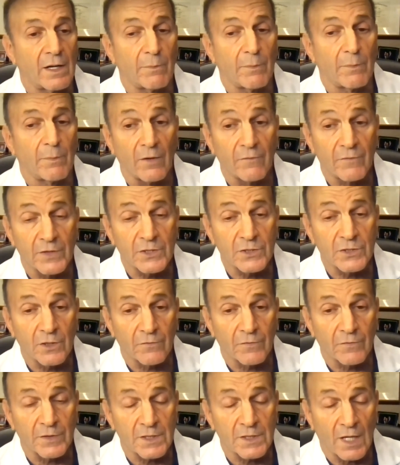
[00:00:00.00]
above the
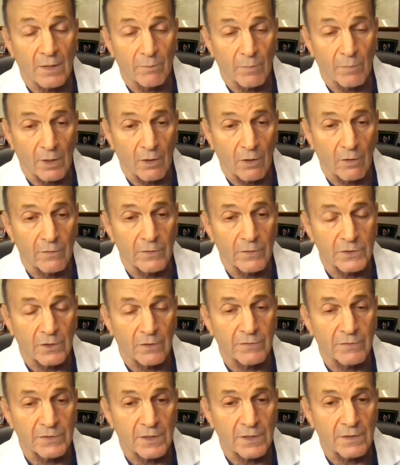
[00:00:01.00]
surface and below the
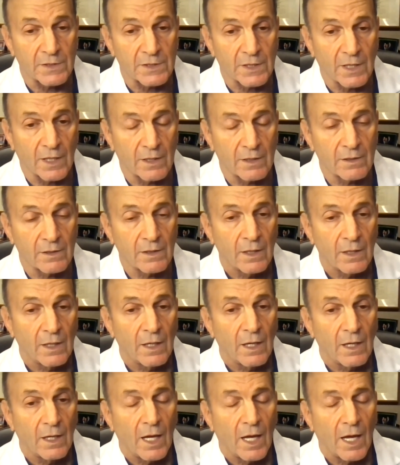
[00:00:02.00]
surface of the skin.
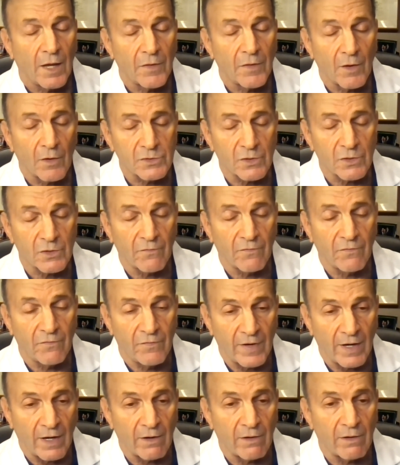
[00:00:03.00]
And those are
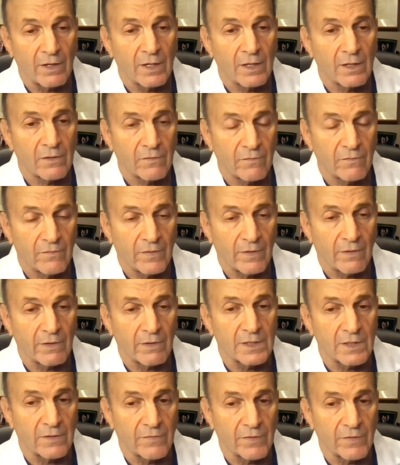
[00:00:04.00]
very, very
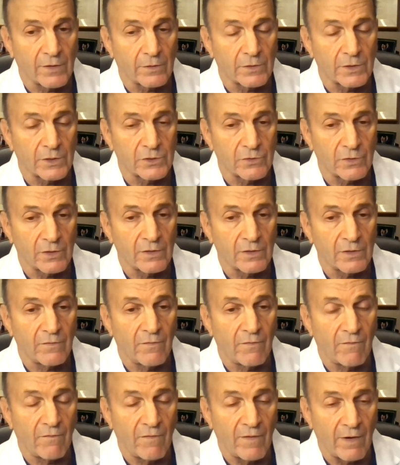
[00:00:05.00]
difficult to treat,
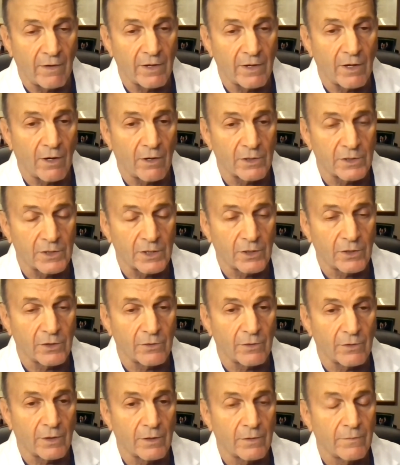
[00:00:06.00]
very hard to
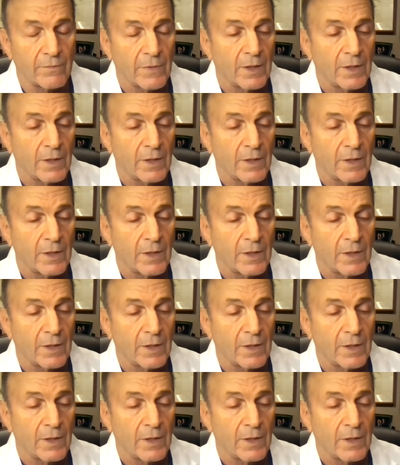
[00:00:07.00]
cure.